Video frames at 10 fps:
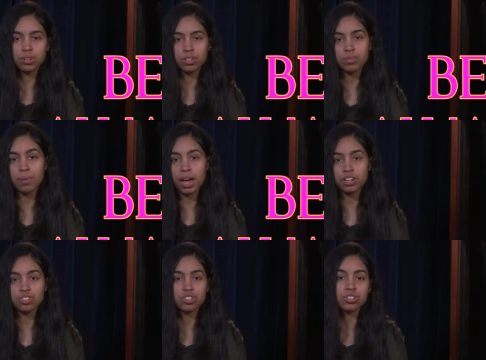one of the
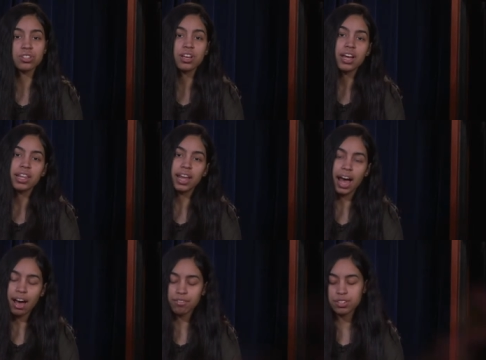managers that
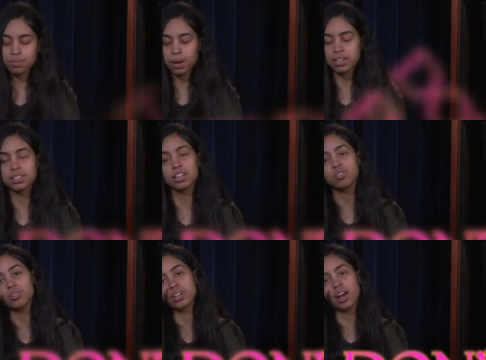have this
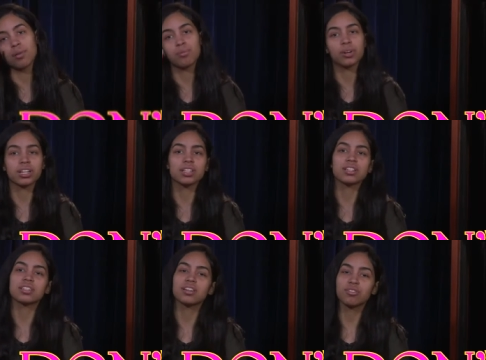mindset. You cannot bring in
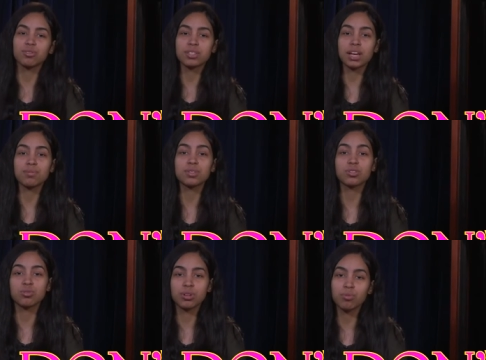the stereotypes
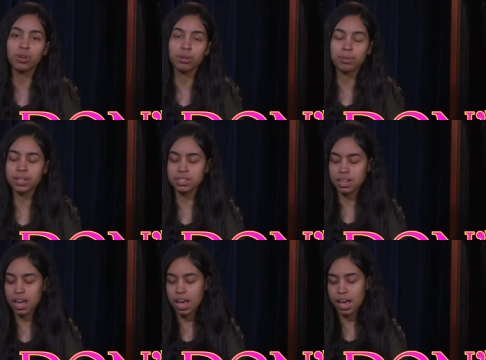to the workplace,
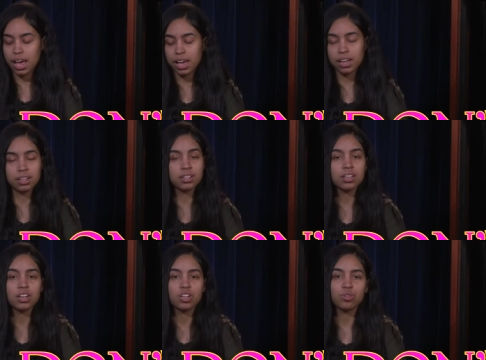and
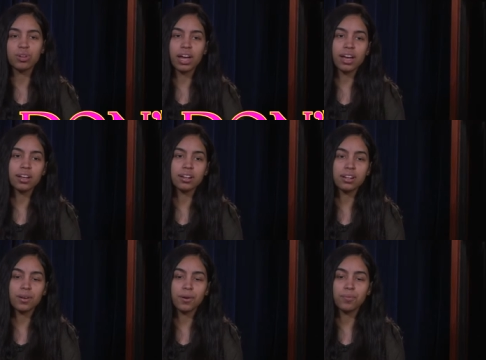you can't
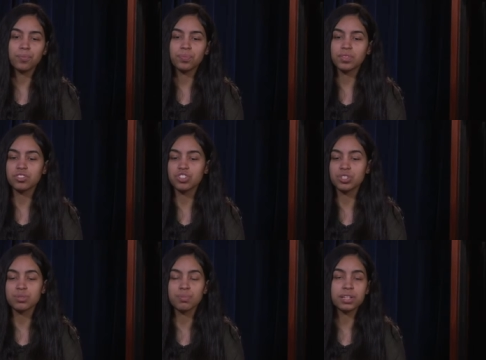
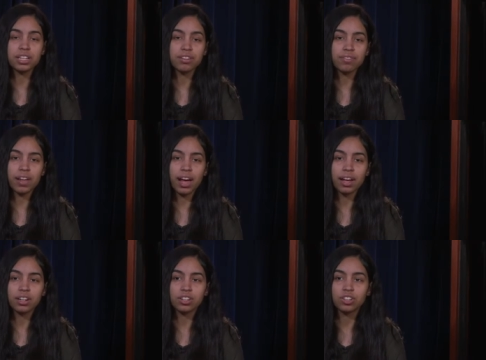just believe
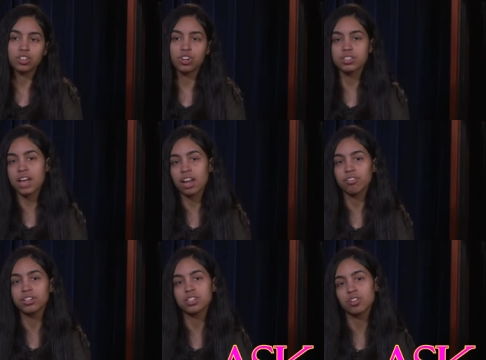that your
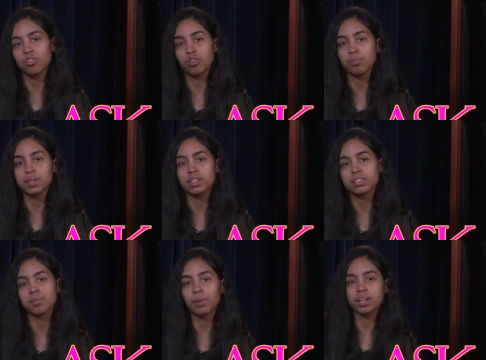salary is lower
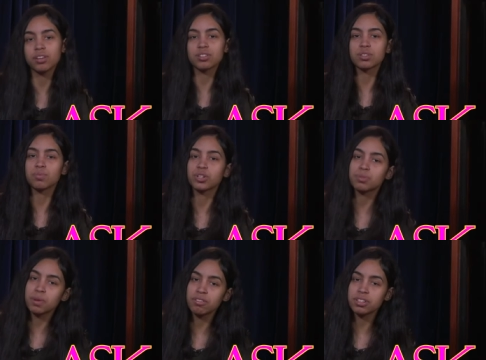because somebody else is more
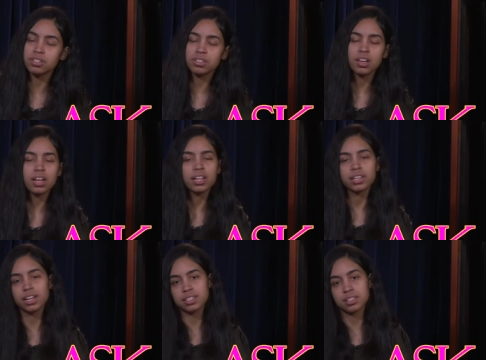experienced.
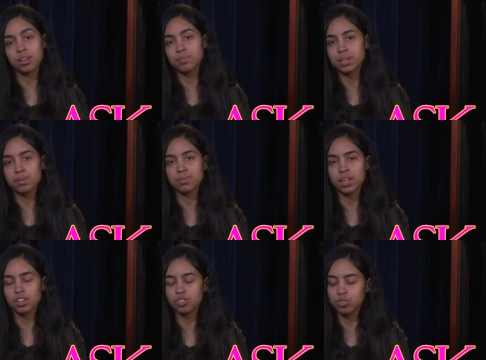That's sometimes
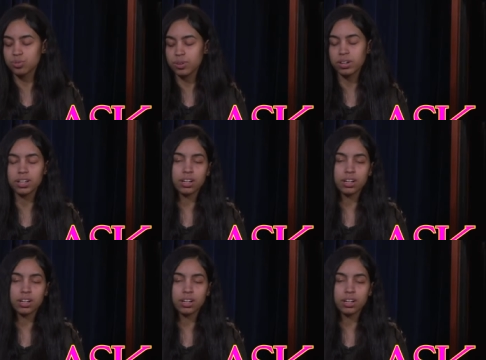not true.